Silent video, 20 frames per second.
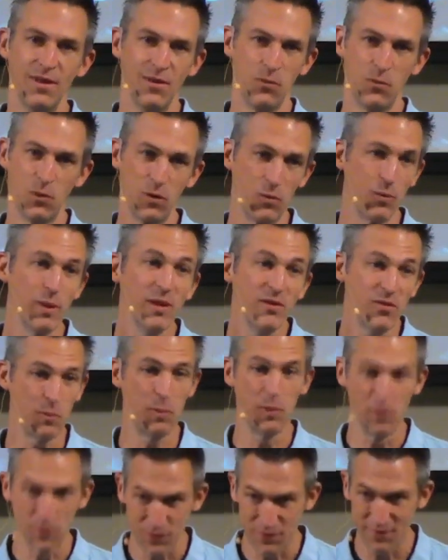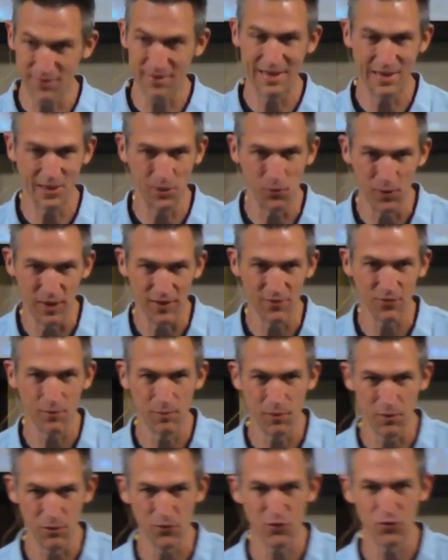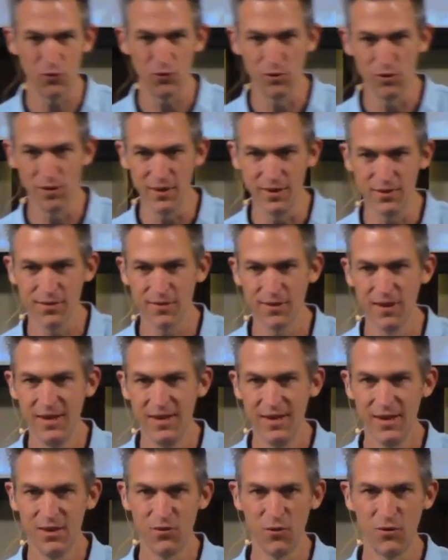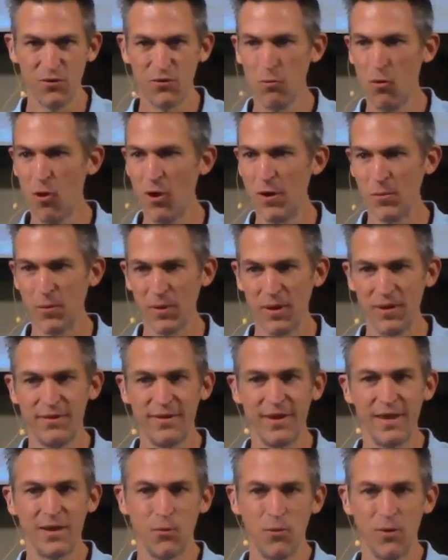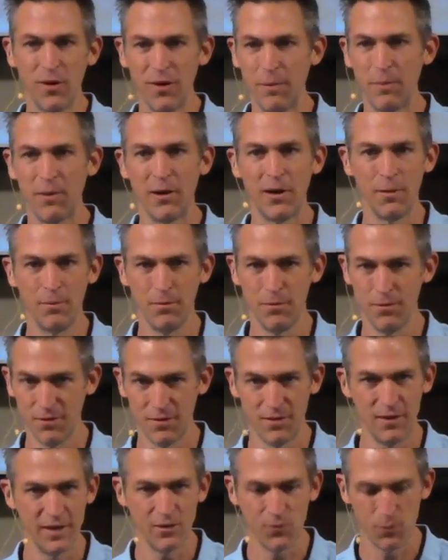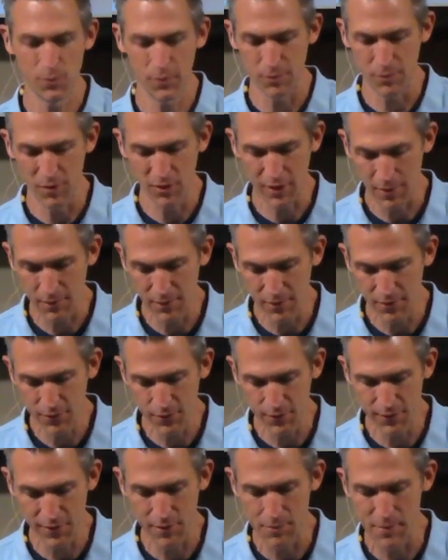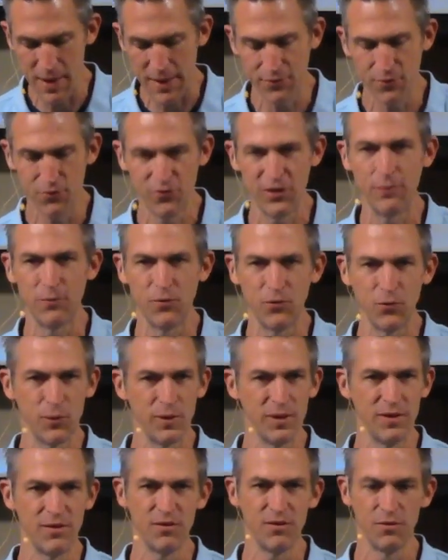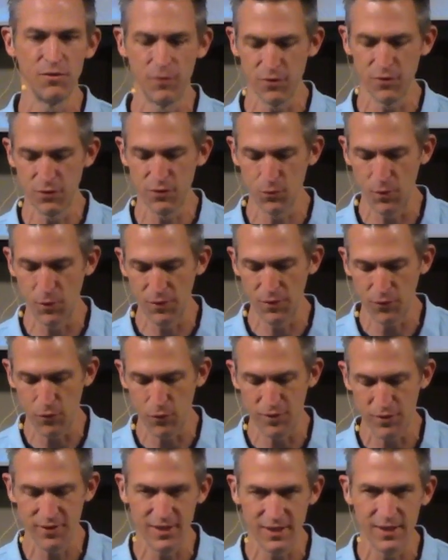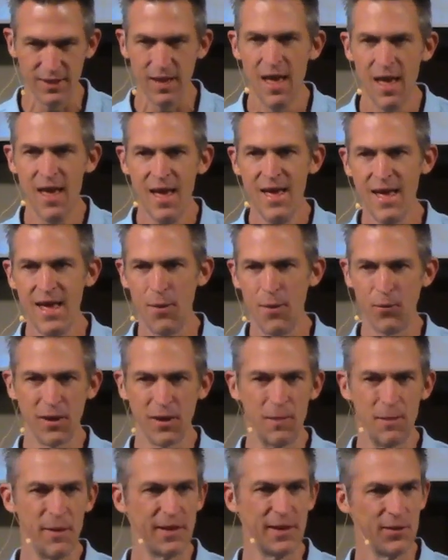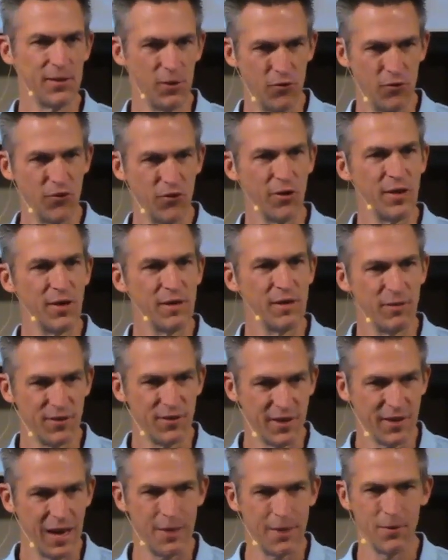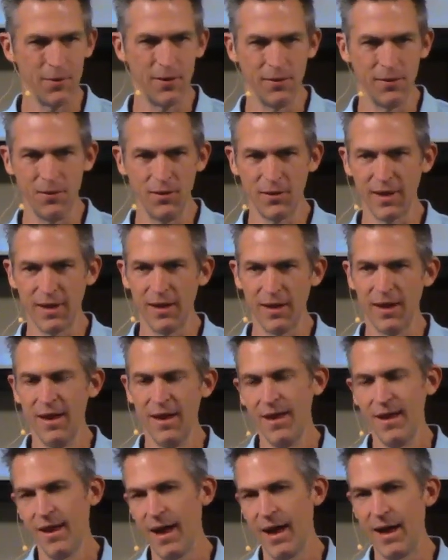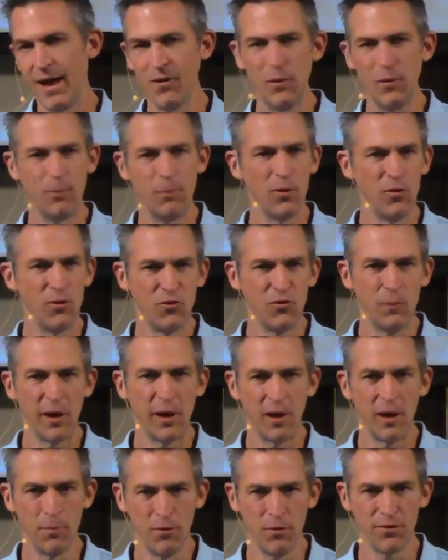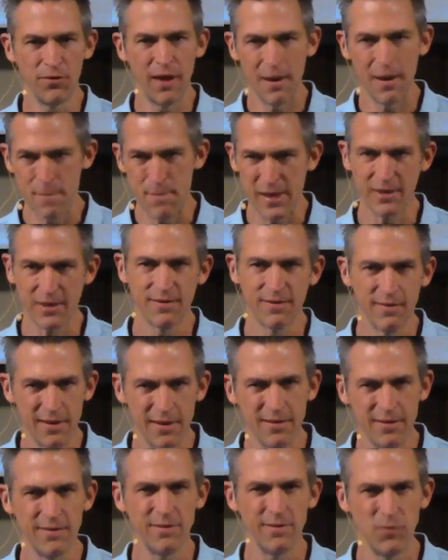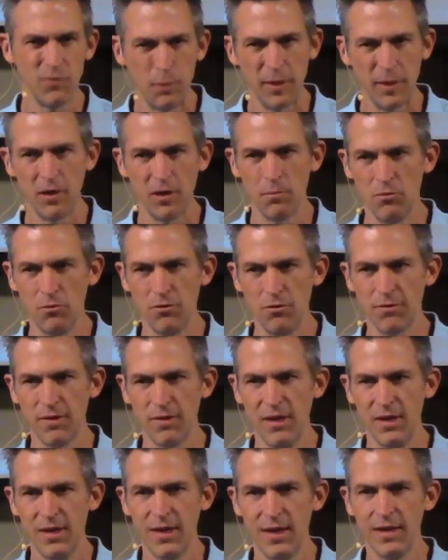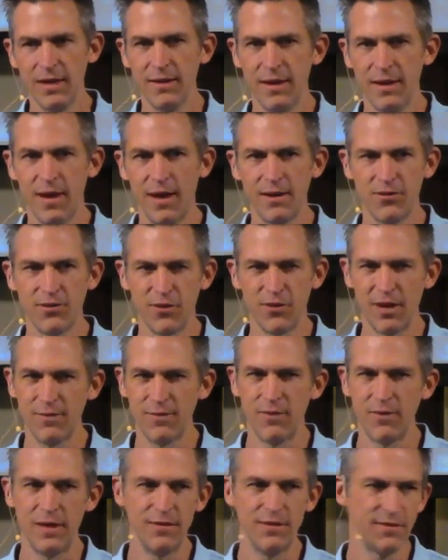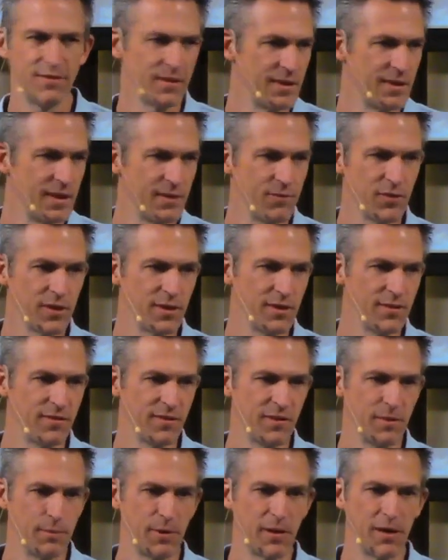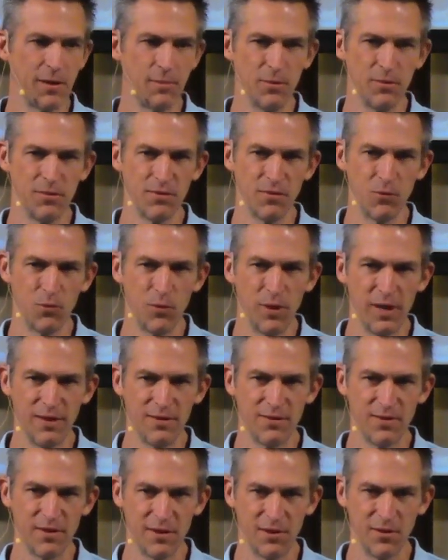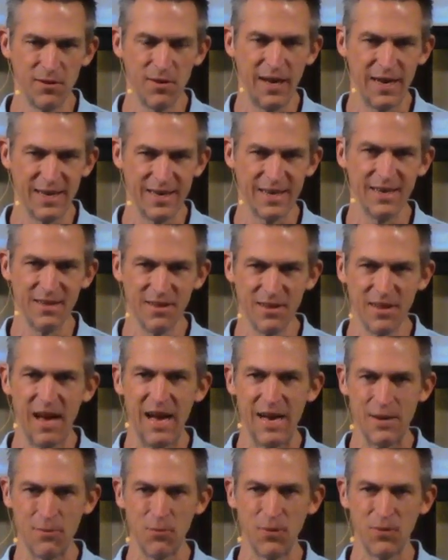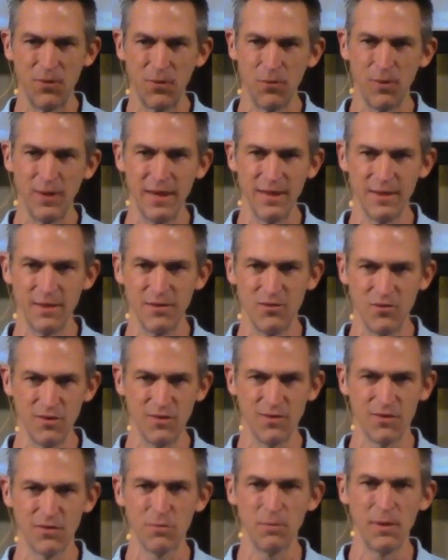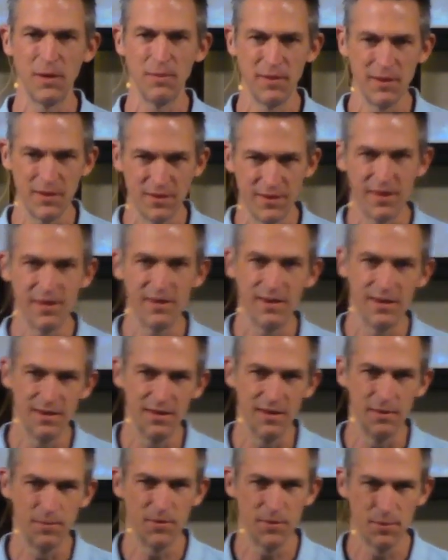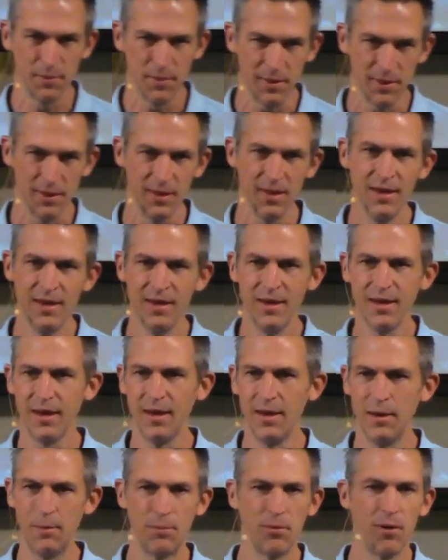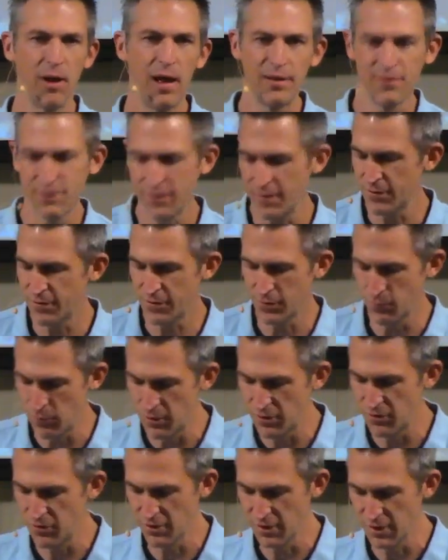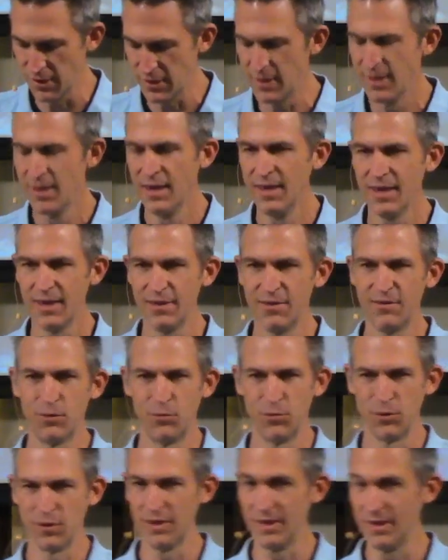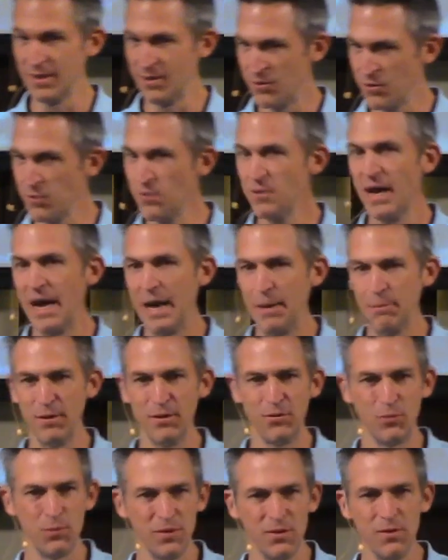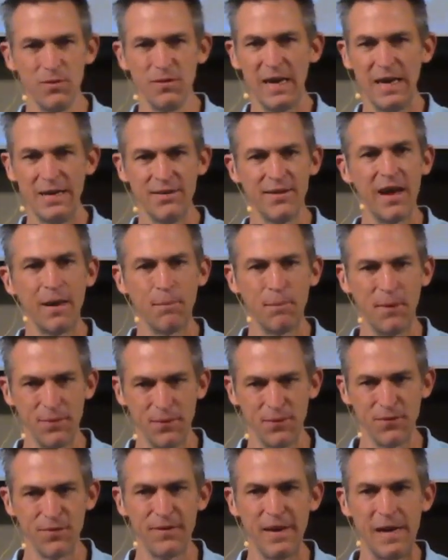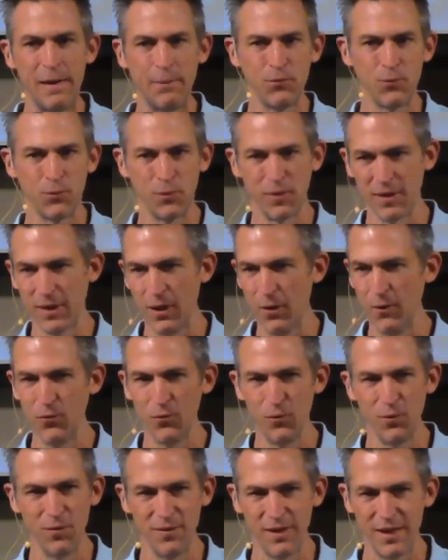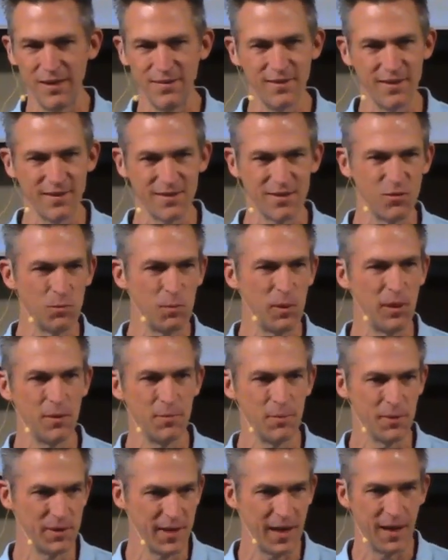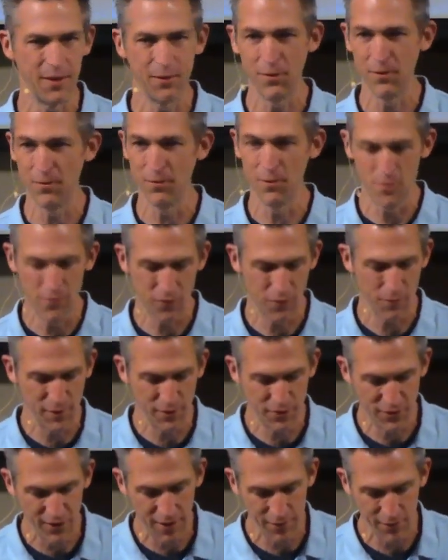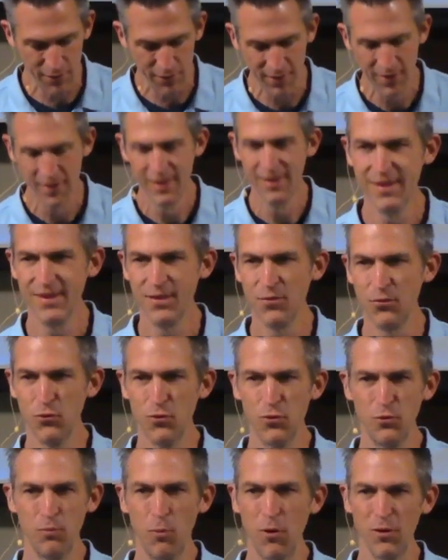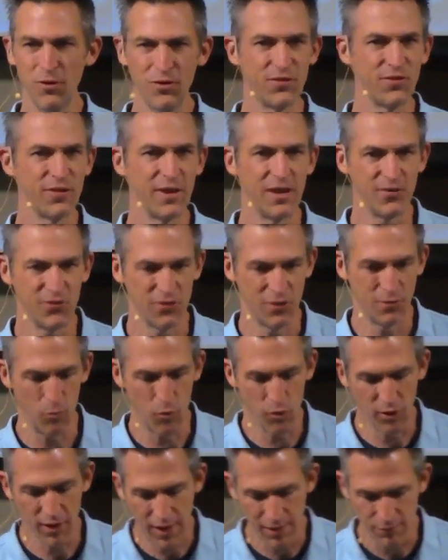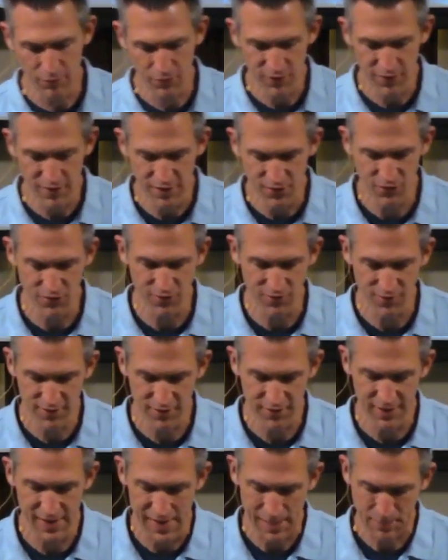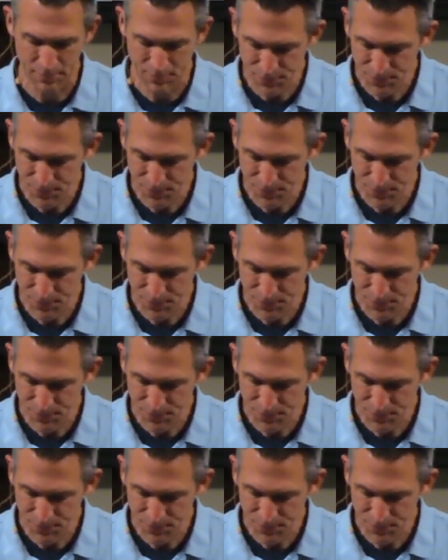What are we supposed to take away from those stories? So this morning we're going to take one of the parables, the next one that we're coming to here in Matthew chapter twenty-two, verses one to fourteen, and we're going to make a little journey of it together and look at how to approach parables, how to make sense of the parables, and then how to try to find significance in the parables in ways that are like in line with the way that Jesus maybe intended them to be um, processed originally. And so we're going to do that, but as we do that and talk about the steps, we're going to go through and dissect this parable together and learn from each other through more discussion and more conversation today.